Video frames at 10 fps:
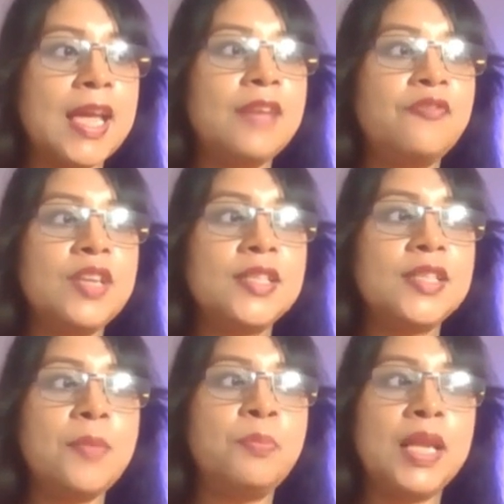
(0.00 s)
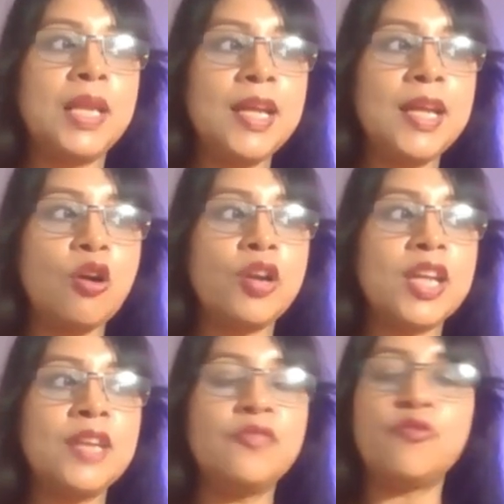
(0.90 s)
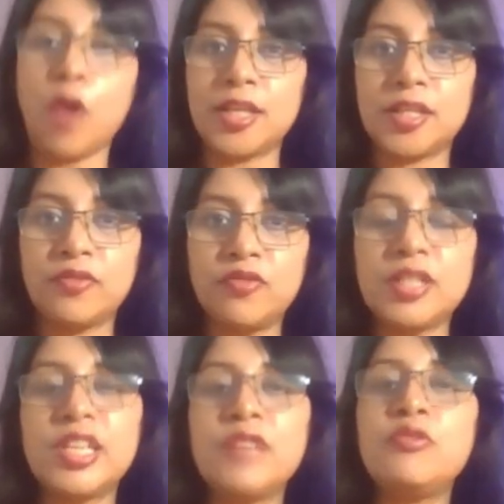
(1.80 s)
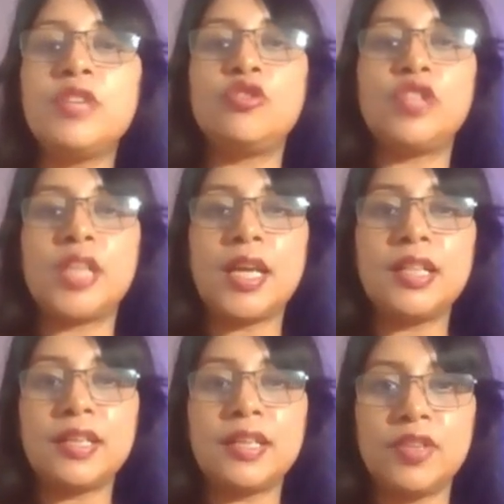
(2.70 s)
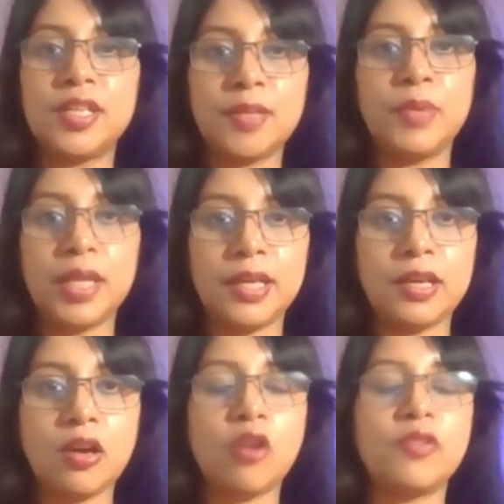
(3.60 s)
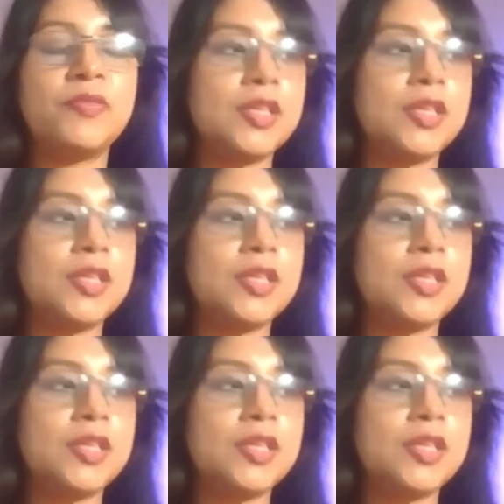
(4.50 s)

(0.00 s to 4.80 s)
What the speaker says: if it is a billing or invoice. First, you need to check that if it is a billing or if it